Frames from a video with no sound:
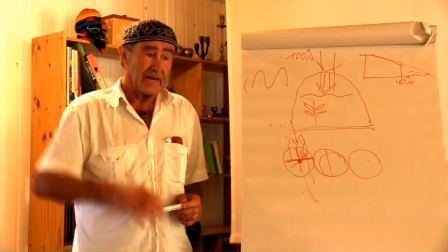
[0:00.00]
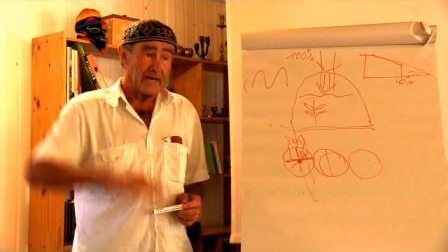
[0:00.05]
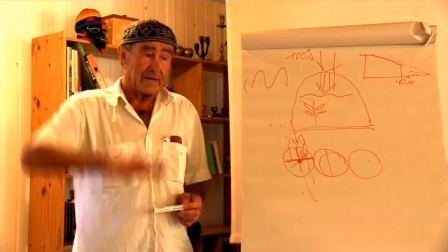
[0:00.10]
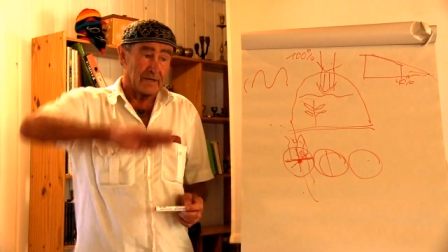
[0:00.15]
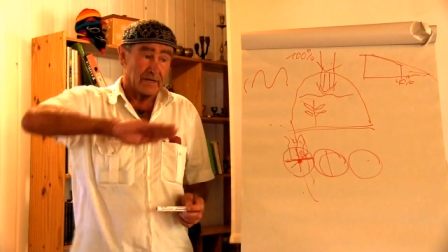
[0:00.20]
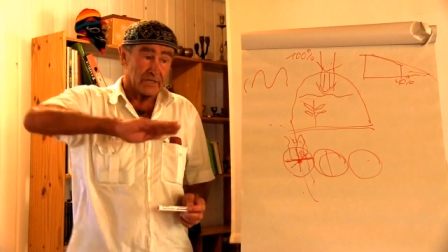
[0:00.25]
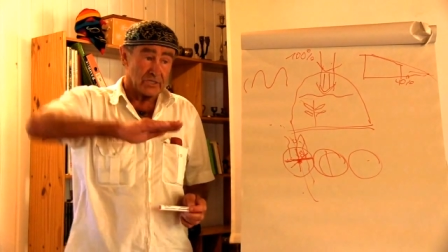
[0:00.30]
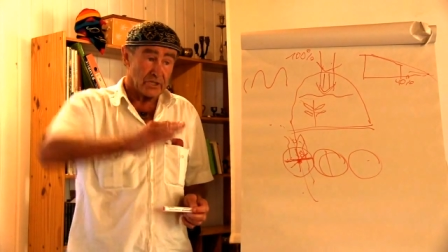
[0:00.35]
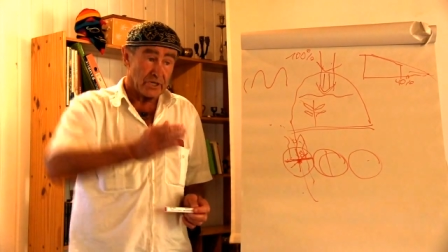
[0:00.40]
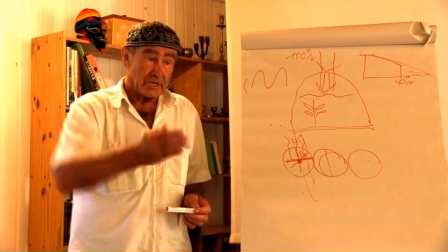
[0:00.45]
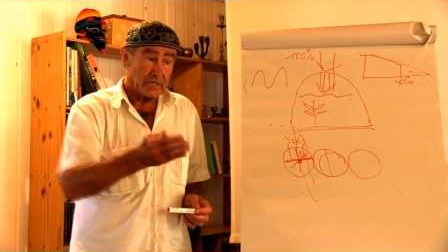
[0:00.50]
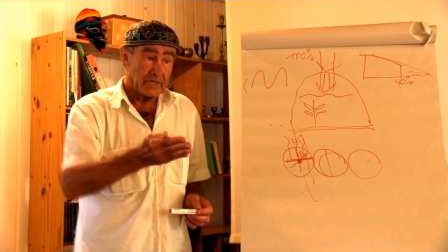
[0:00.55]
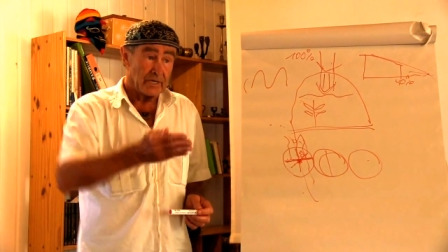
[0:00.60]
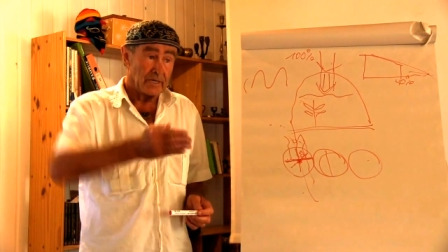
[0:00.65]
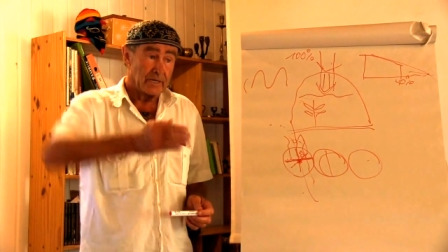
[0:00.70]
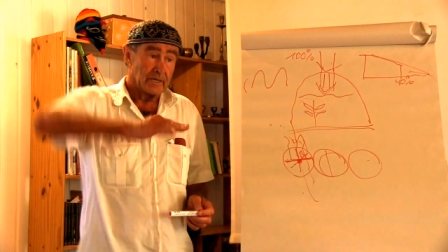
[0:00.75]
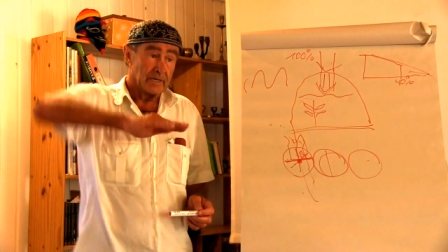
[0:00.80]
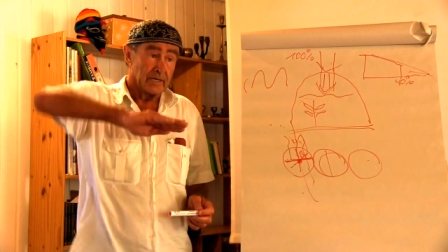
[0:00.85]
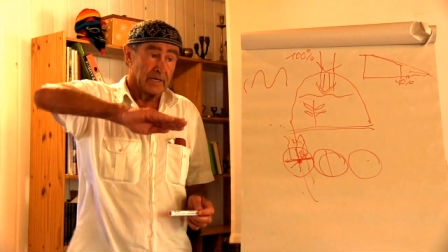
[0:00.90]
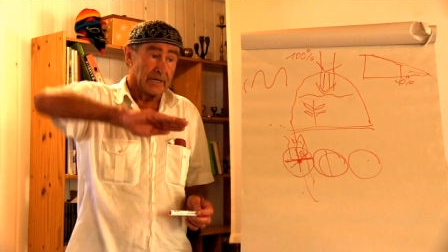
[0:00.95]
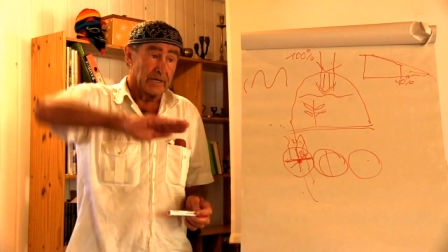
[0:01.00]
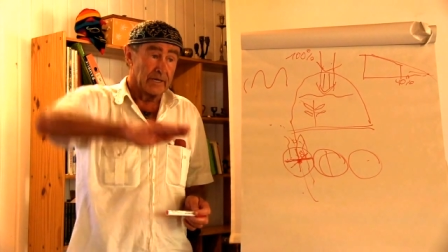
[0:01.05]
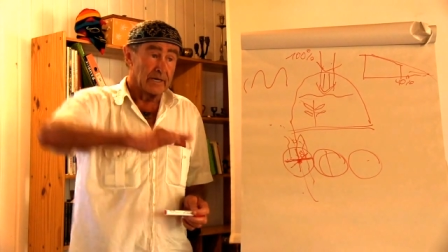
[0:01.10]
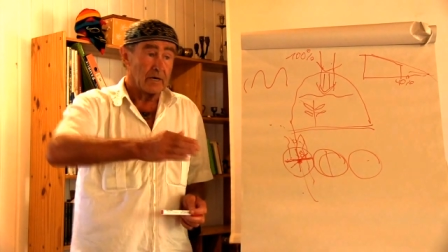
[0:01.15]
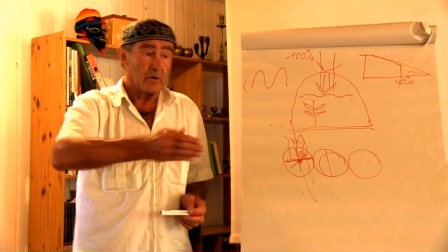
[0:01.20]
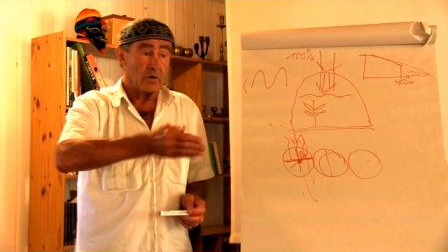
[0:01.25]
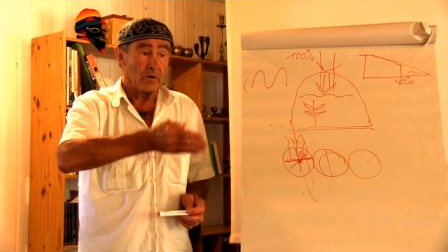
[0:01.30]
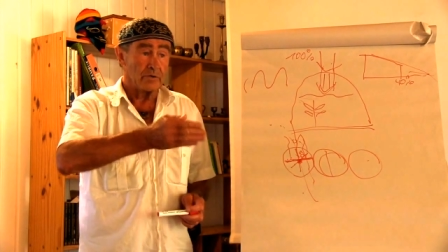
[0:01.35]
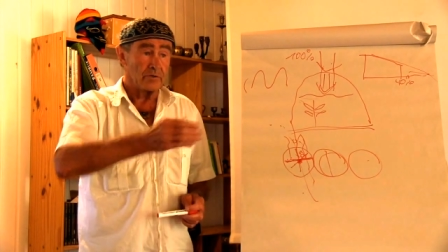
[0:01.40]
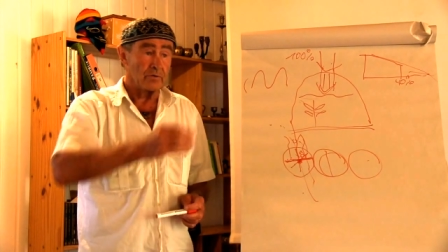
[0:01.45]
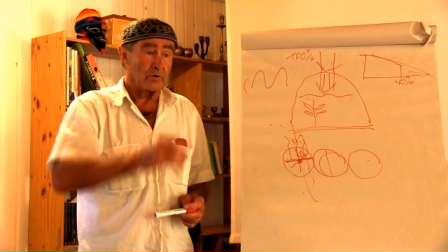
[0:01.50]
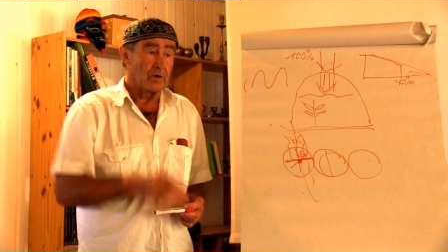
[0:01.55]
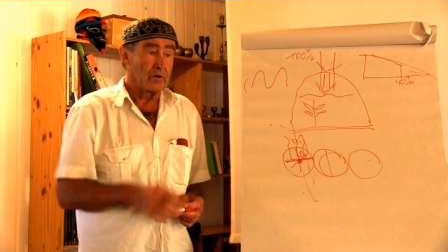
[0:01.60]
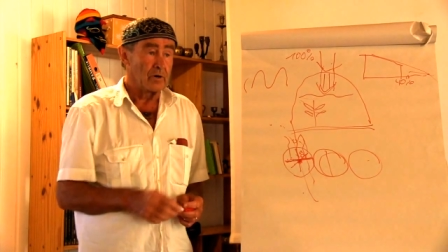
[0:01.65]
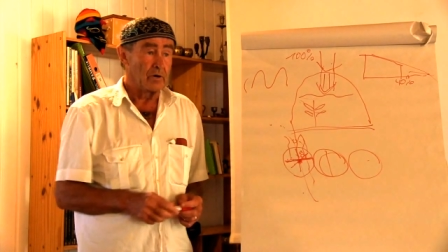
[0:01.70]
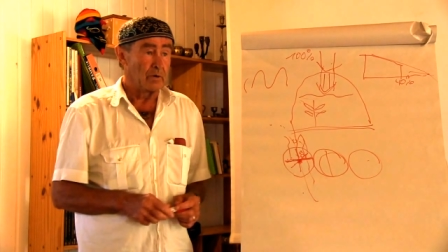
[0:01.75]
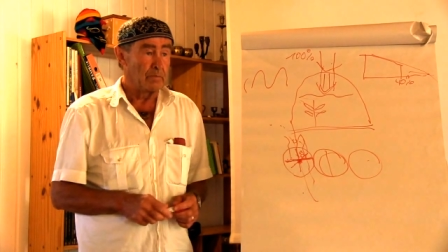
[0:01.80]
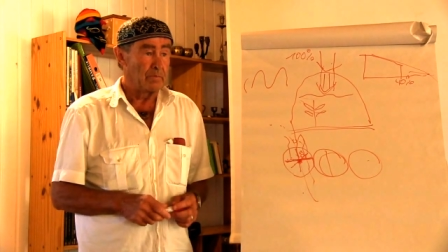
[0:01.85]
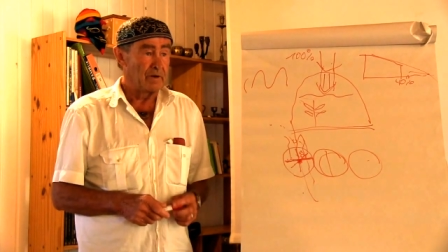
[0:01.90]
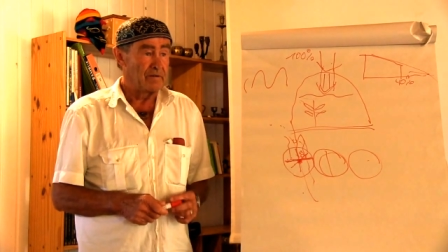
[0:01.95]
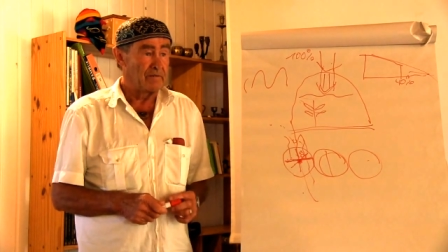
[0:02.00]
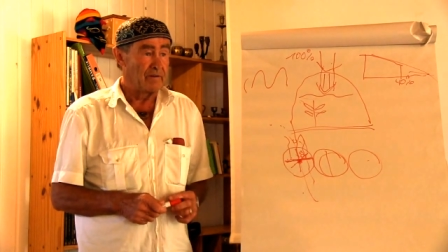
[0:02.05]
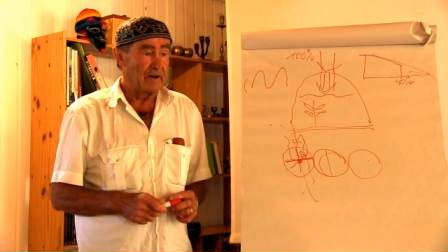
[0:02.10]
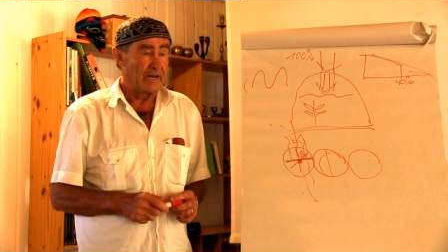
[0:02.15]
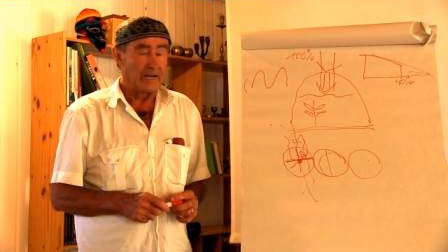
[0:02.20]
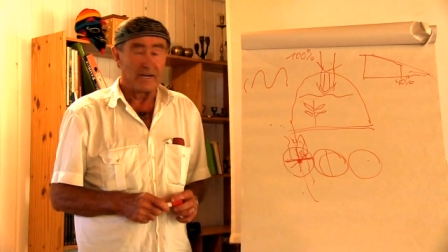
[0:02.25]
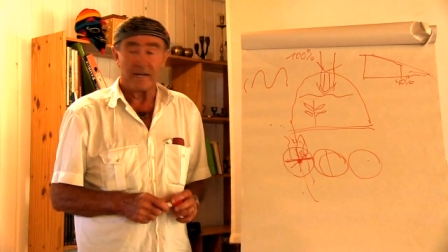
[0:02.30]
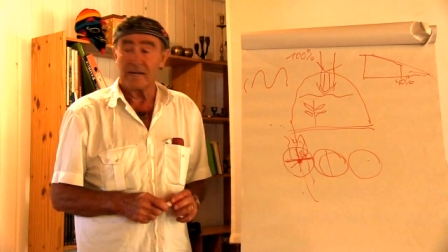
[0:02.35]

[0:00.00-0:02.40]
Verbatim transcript: energy in a controllable way.